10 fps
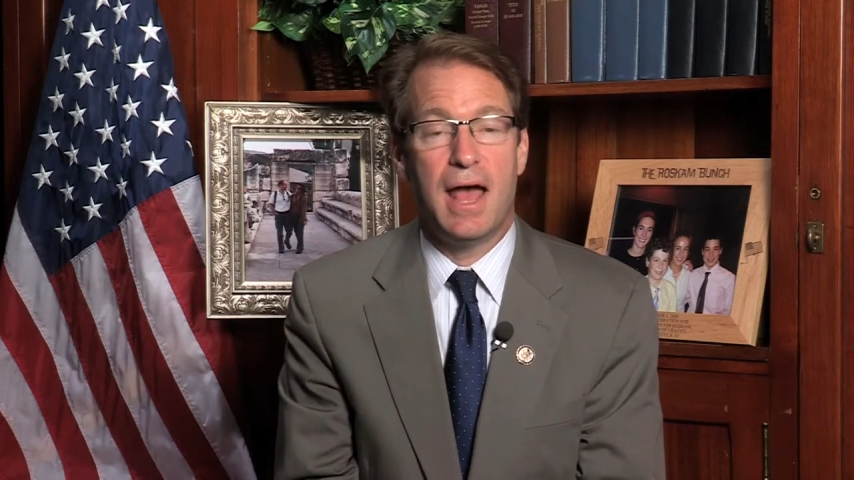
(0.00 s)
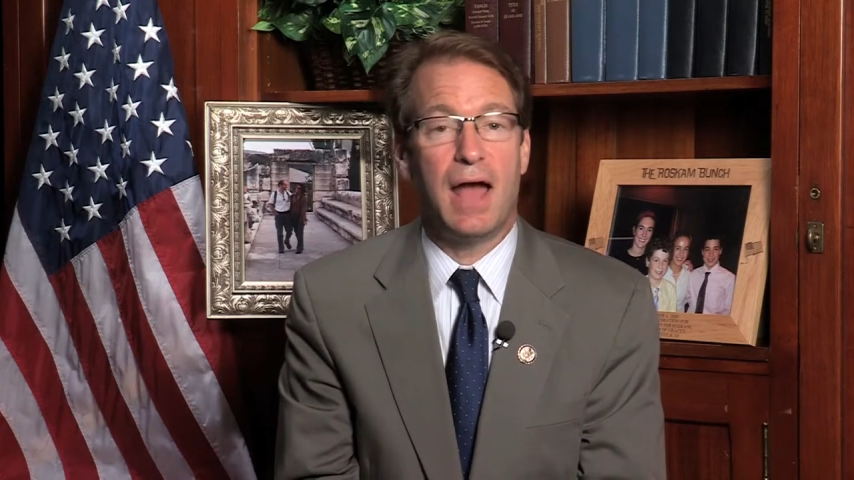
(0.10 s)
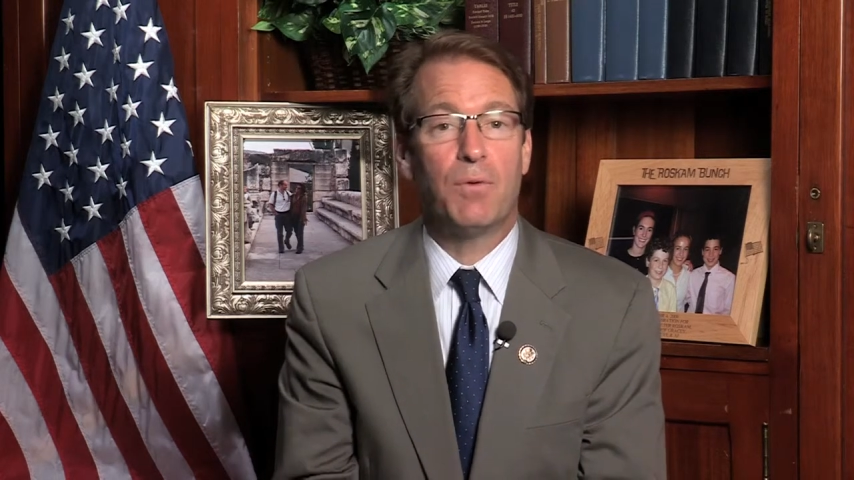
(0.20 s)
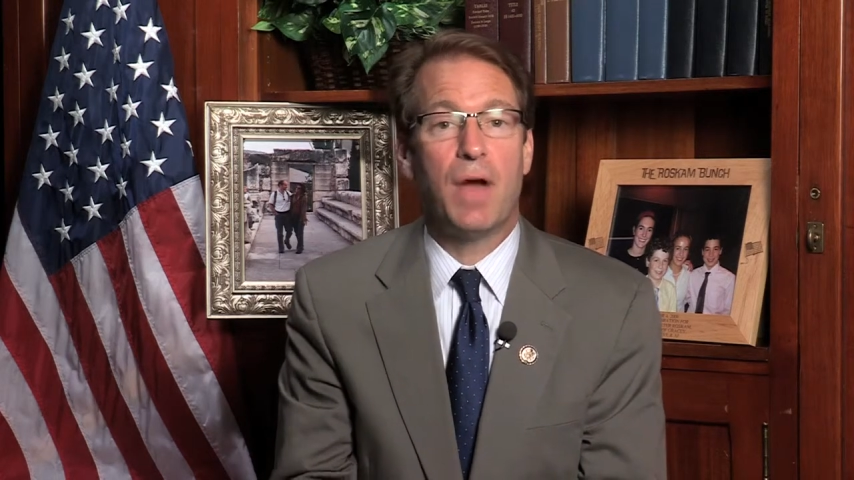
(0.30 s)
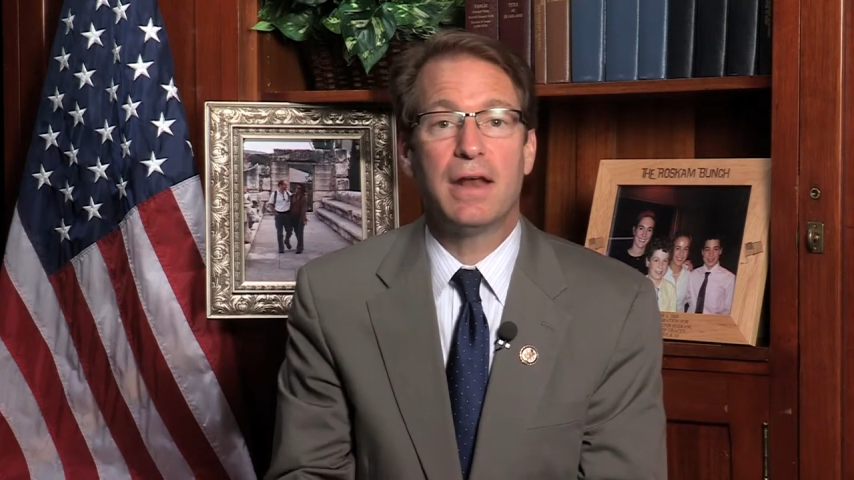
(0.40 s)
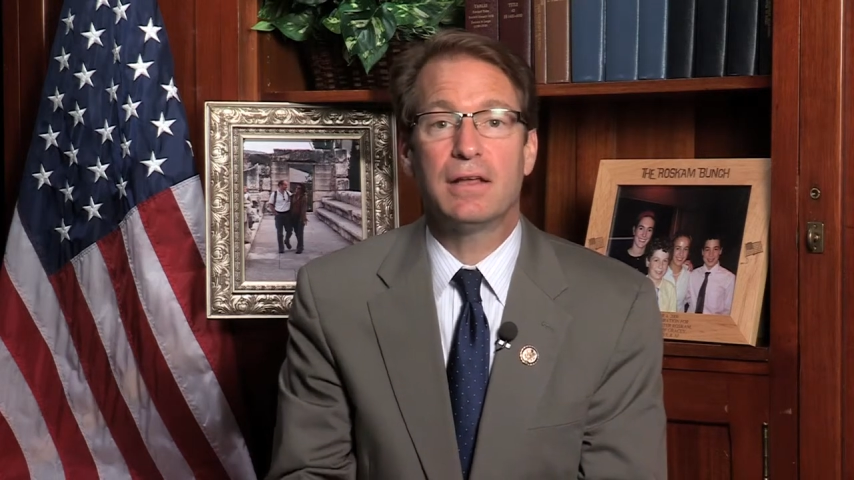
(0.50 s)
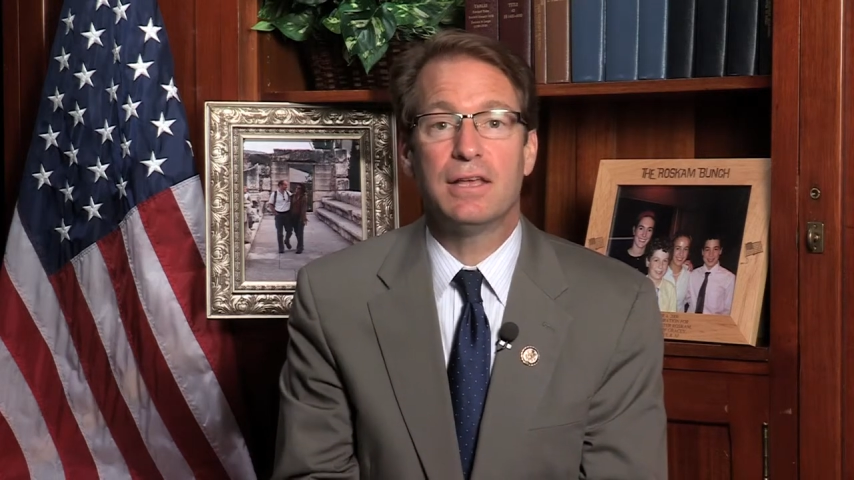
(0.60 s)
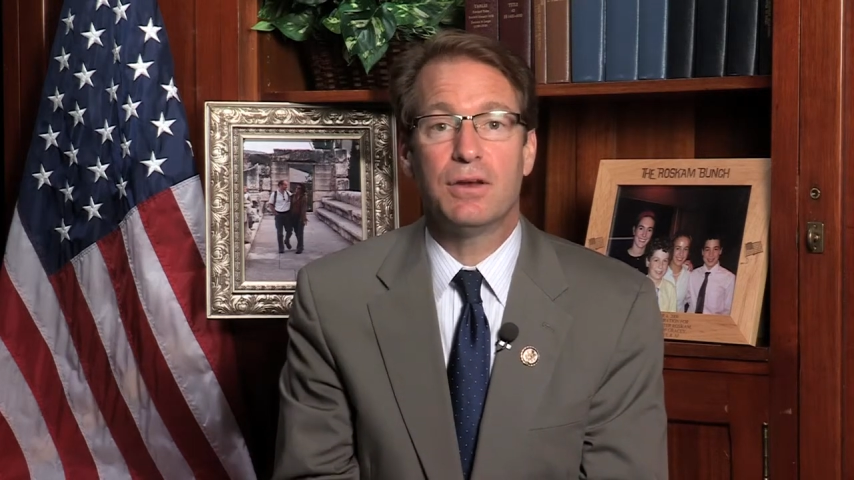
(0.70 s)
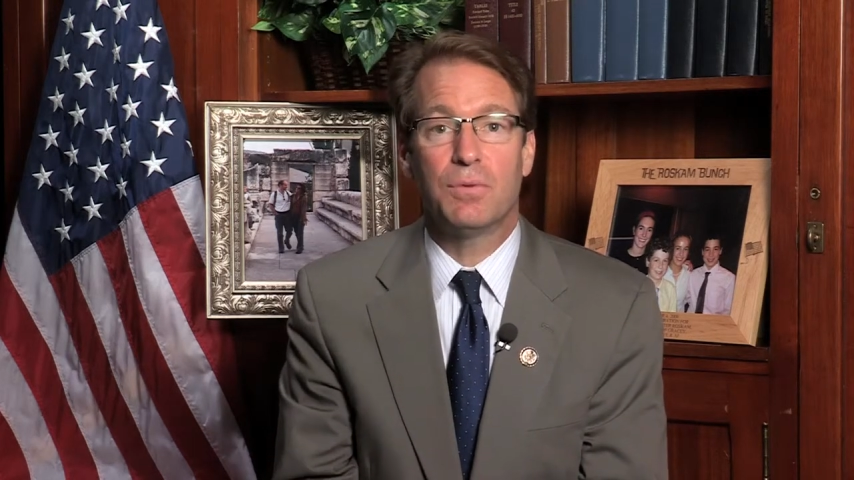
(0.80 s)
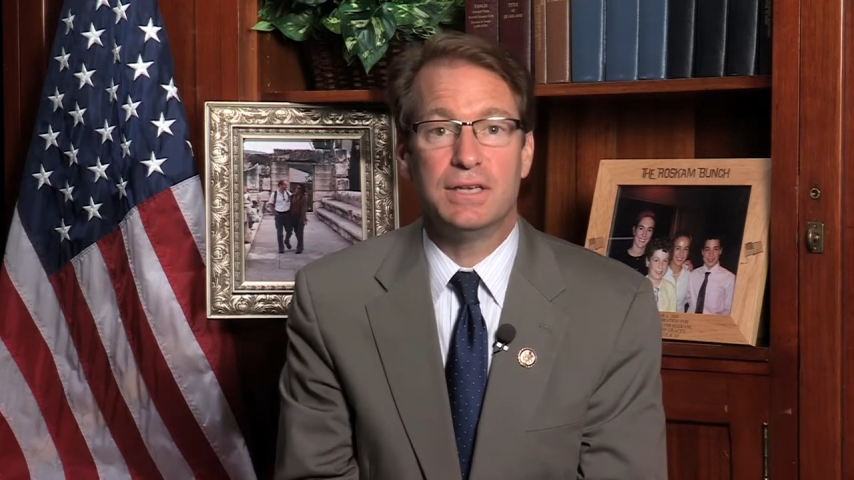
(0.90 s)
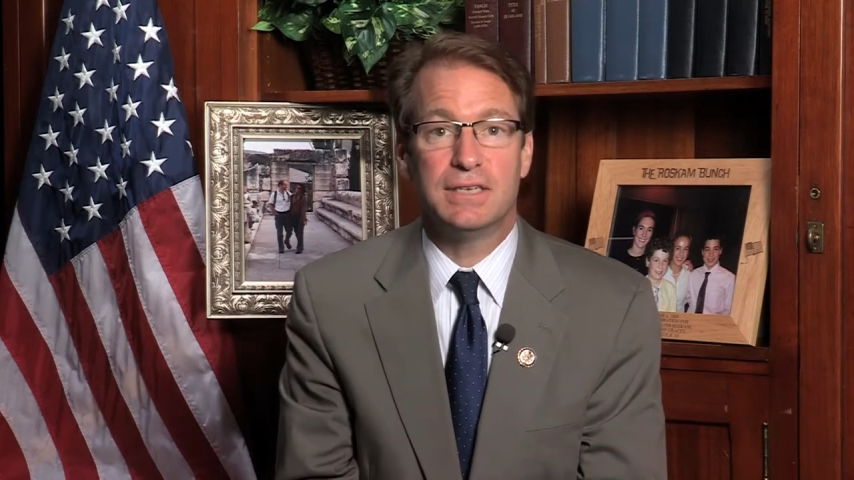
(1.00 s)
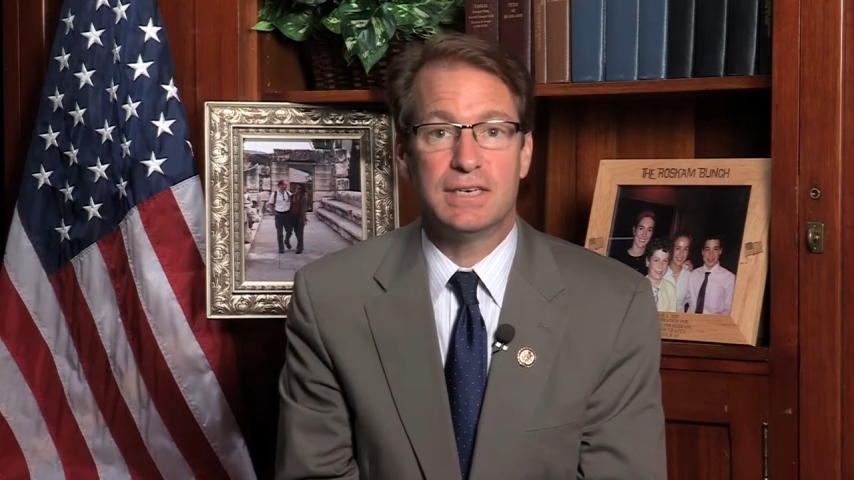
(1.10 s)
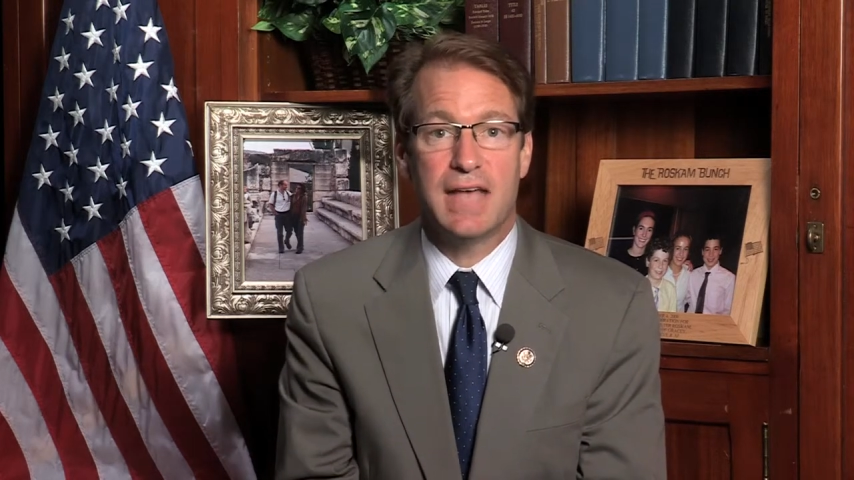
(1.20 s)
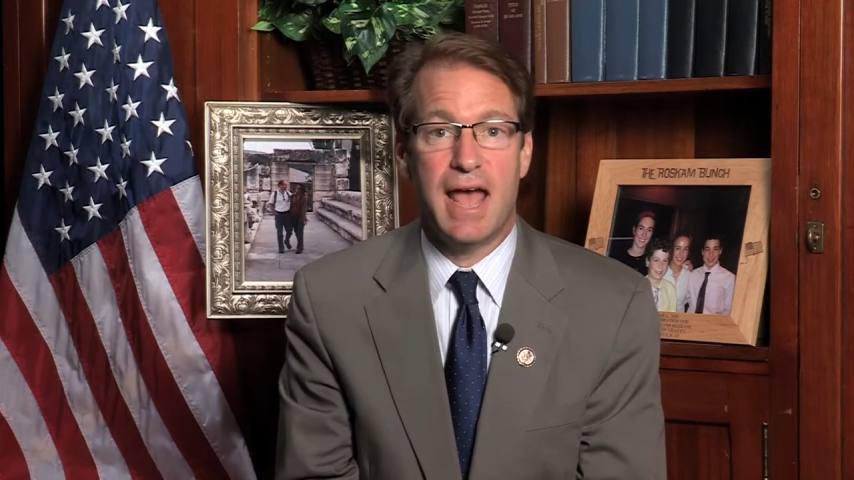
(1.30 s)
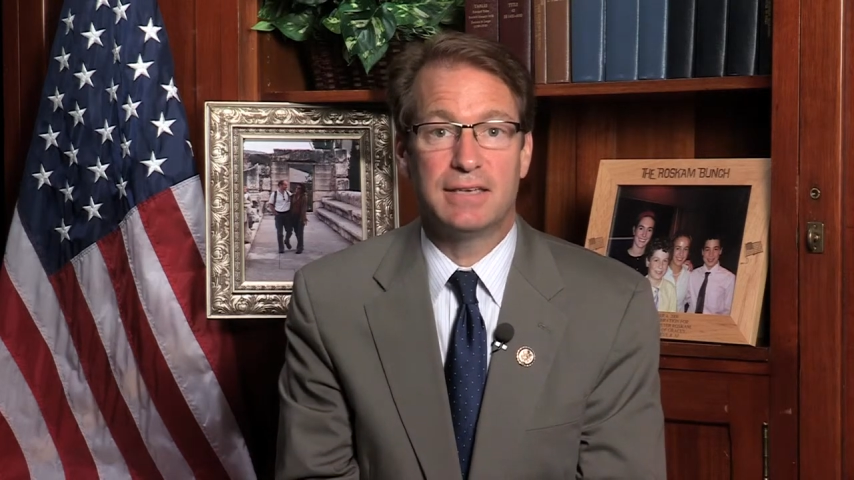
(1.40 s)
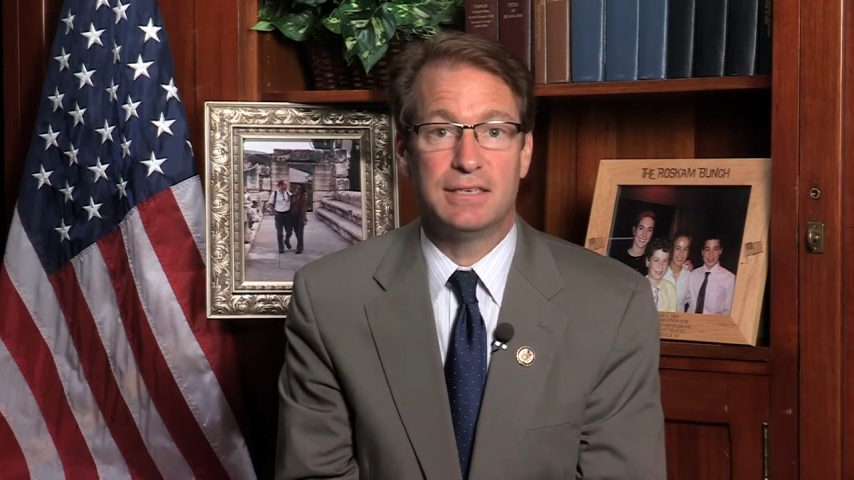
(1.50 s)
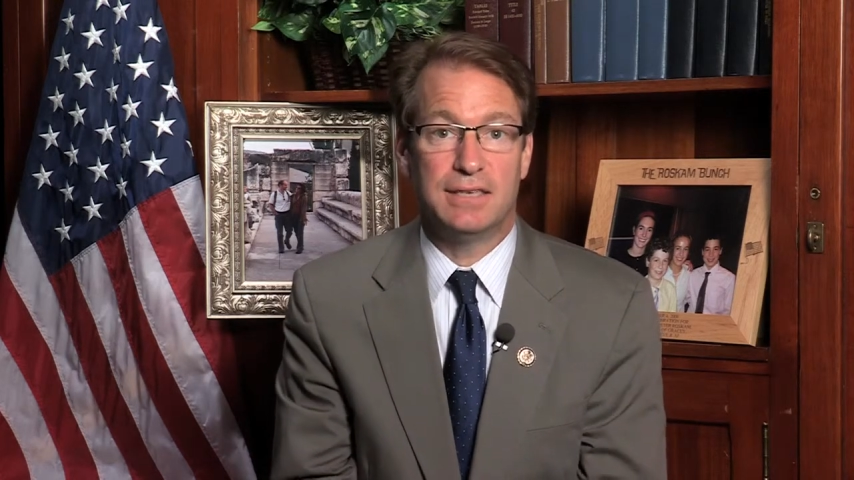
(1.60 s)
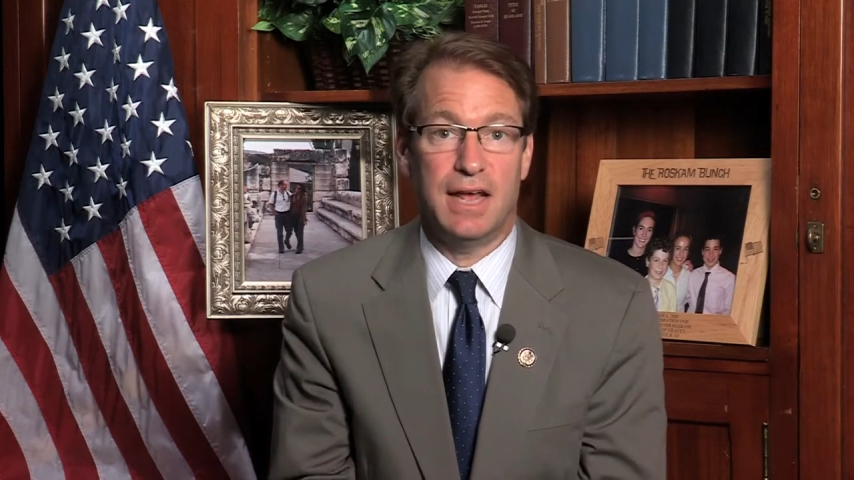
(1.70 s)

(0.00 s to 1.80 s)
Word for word: ironically, you're raising taxes